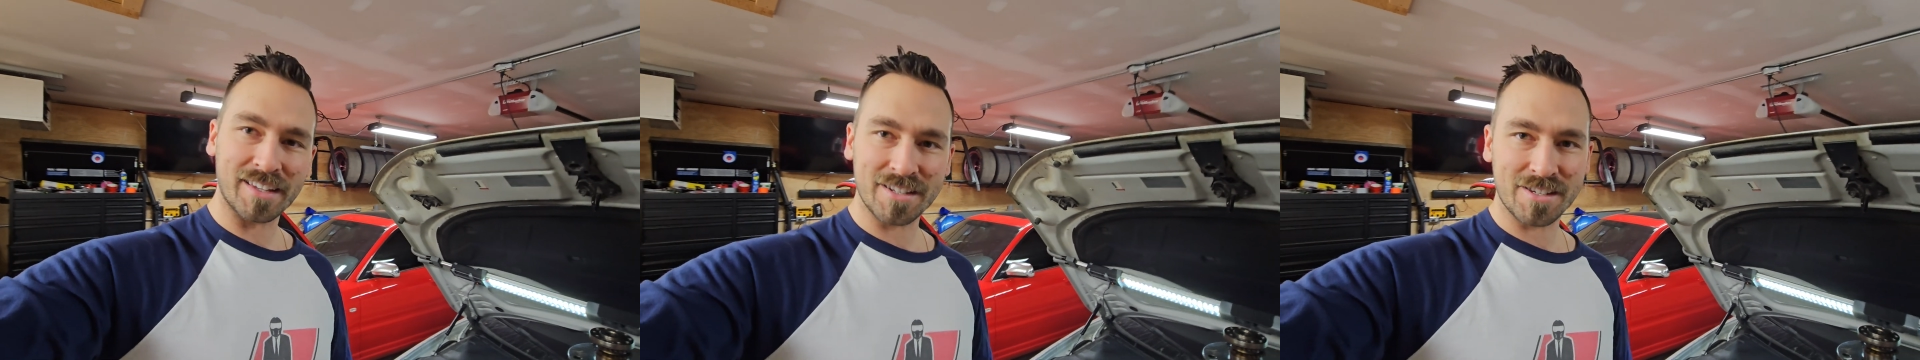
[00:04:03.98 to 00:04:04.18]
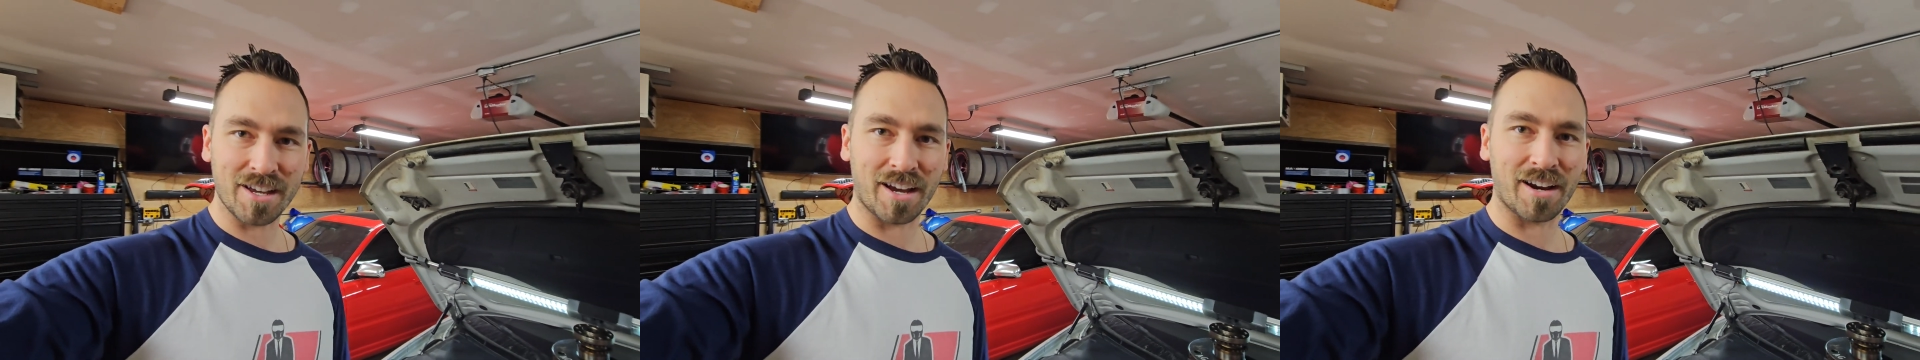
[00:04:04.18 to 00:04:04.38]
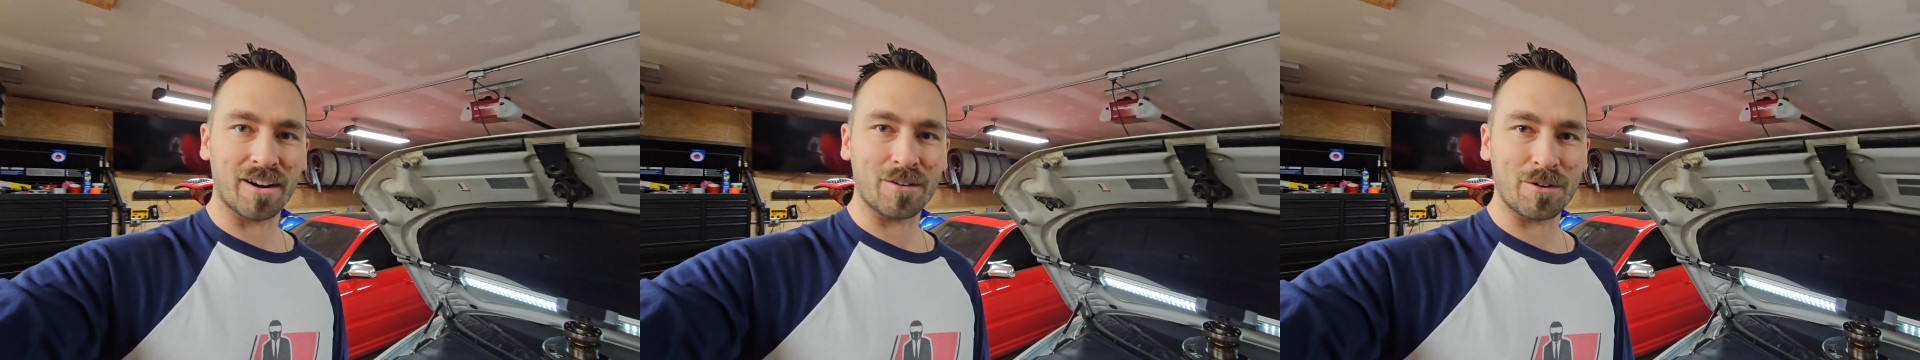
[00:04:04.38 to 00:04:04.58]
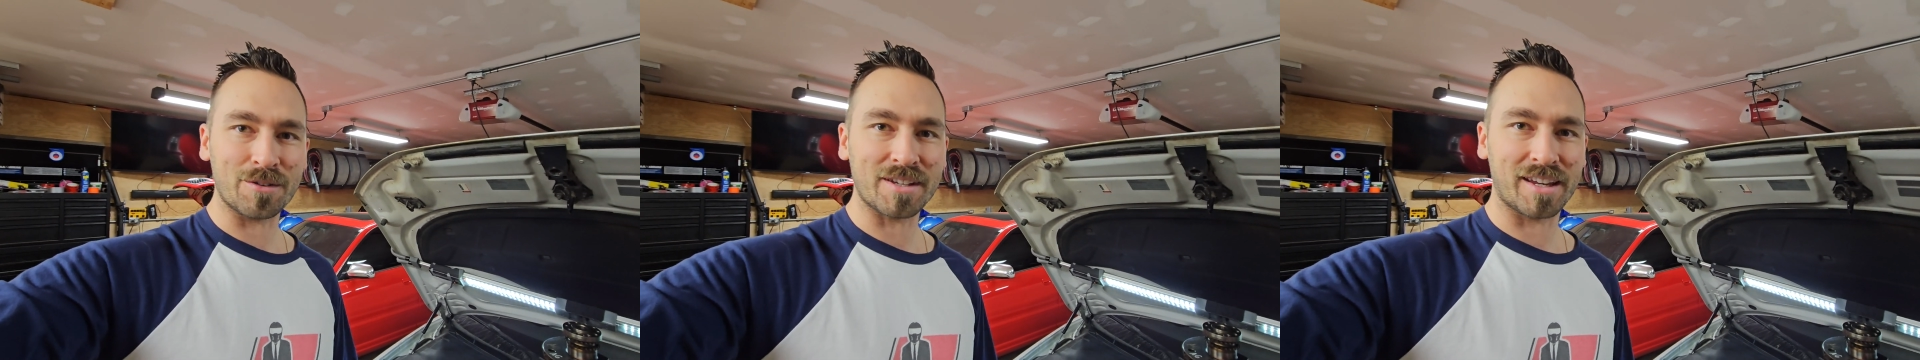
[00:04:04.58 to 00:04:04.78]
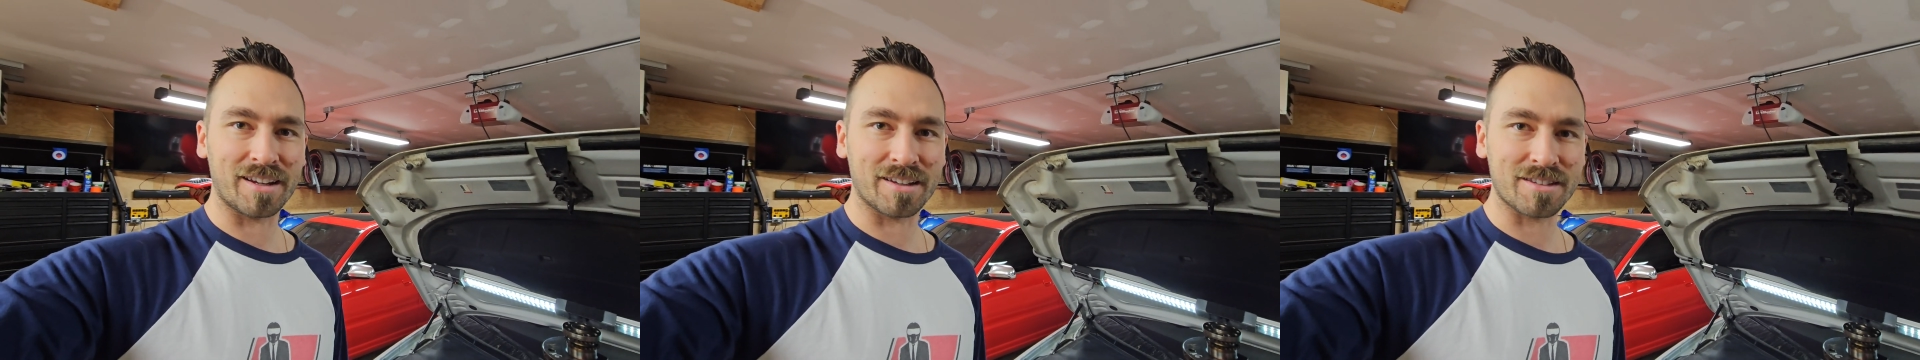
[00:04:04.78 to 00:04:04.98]
the entire
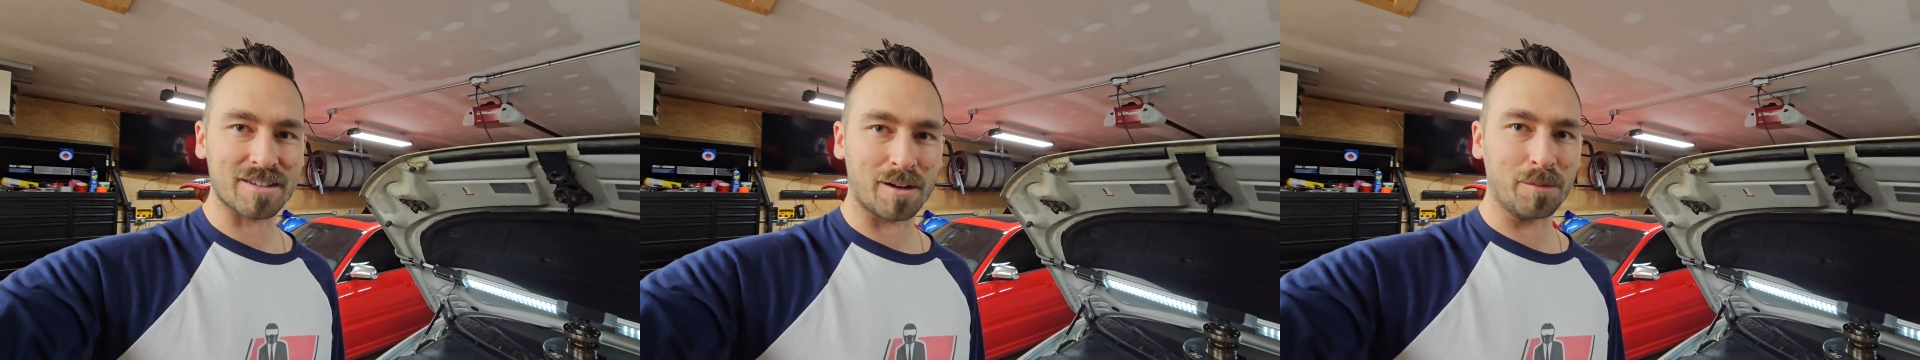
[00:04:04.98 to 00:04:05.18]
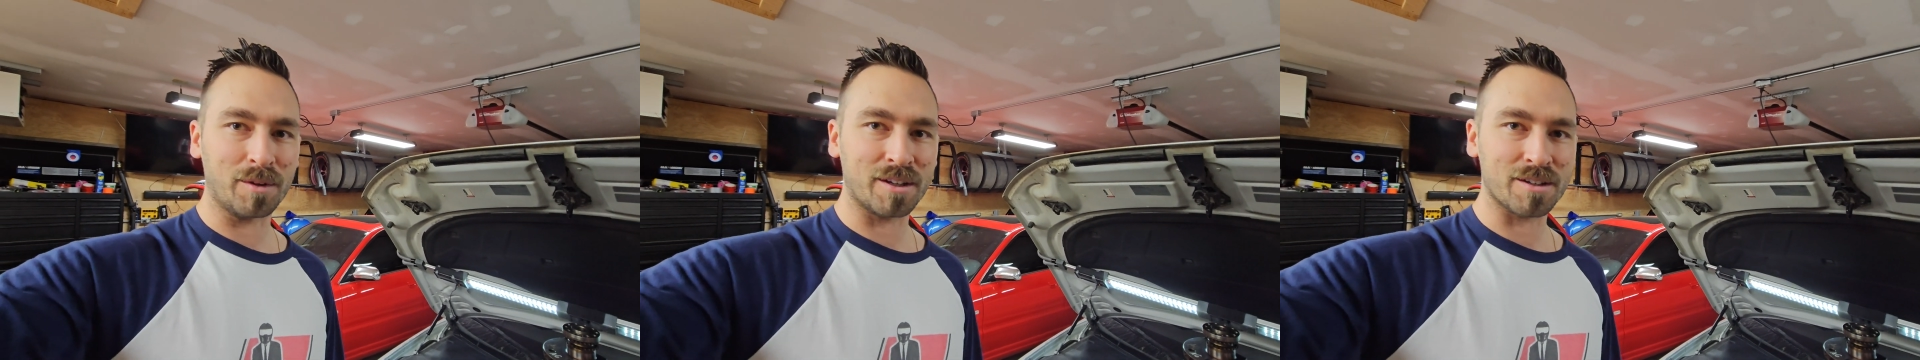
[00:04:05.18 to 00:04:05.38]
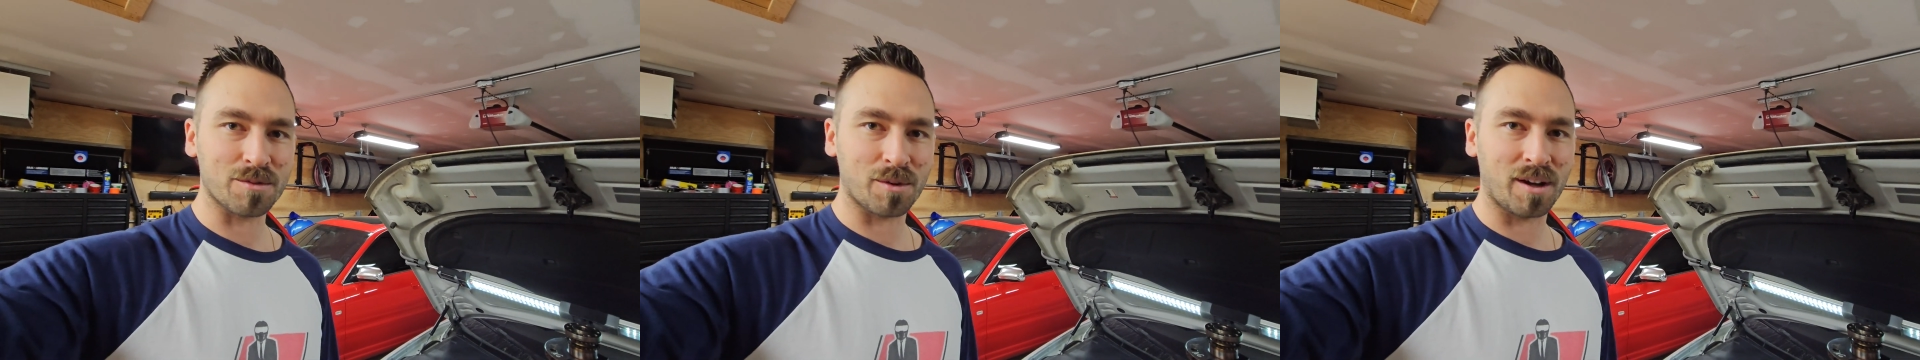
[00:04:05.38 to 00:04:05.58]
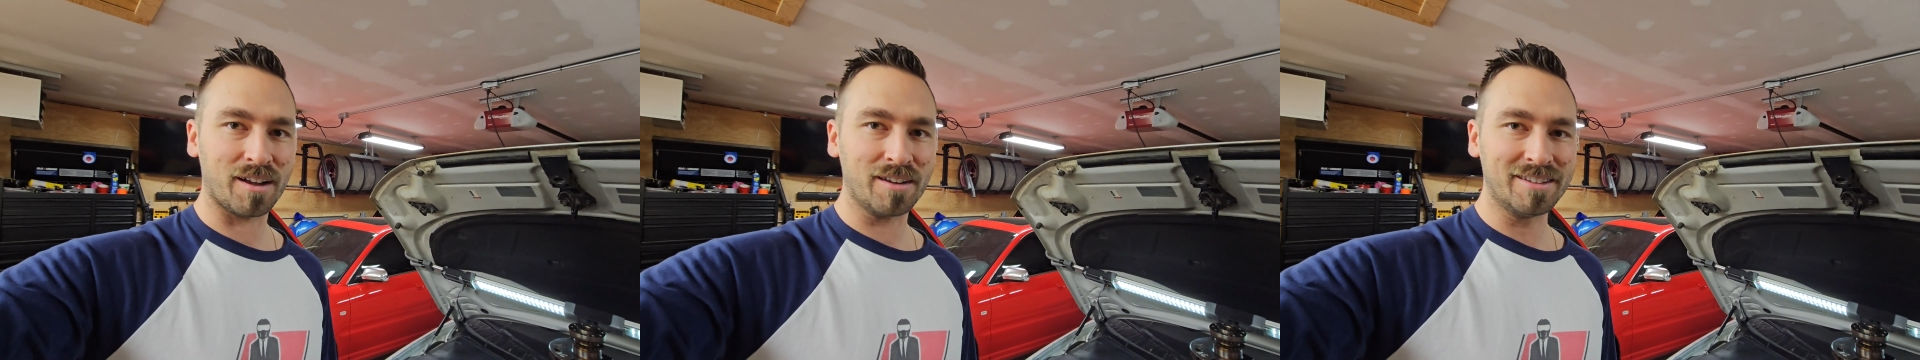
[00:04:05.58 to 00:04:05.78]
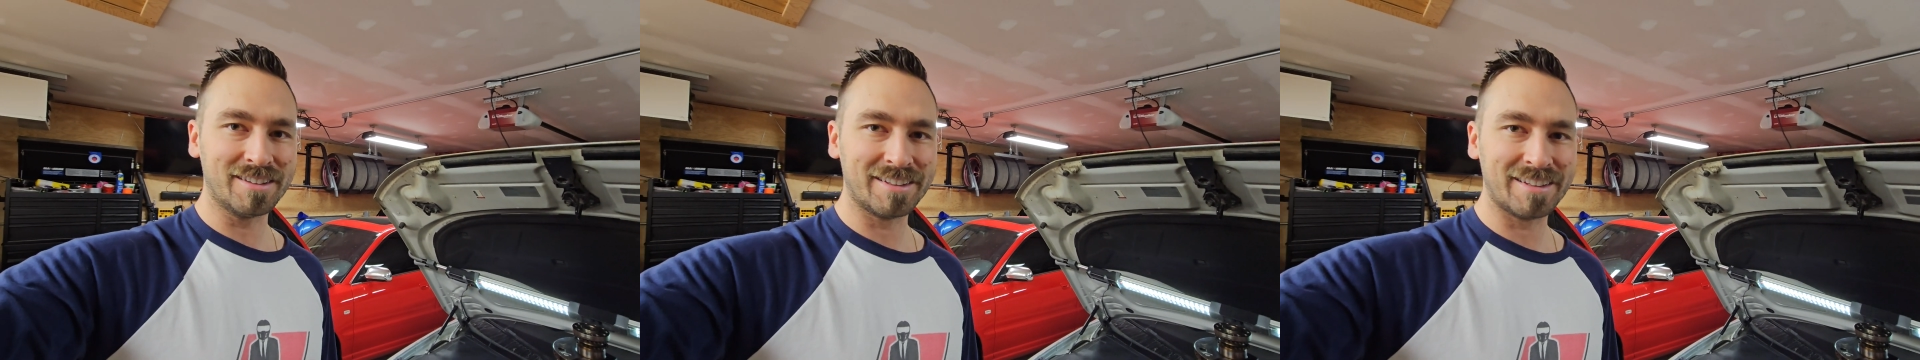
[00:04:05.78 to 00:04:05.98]
rotating assembly as
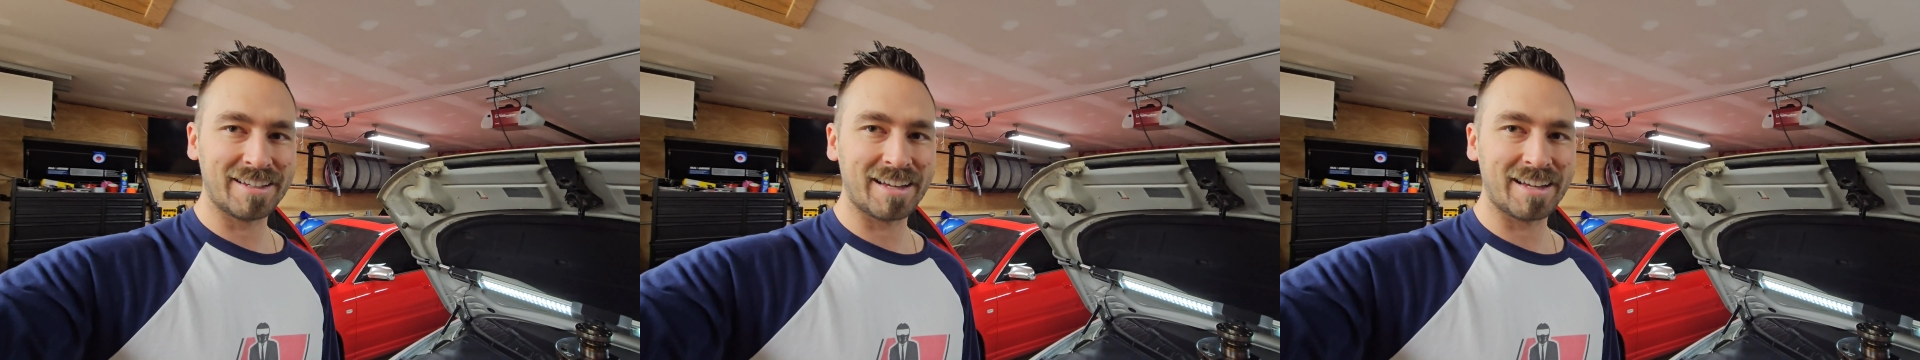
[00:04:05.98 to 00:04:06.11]
well,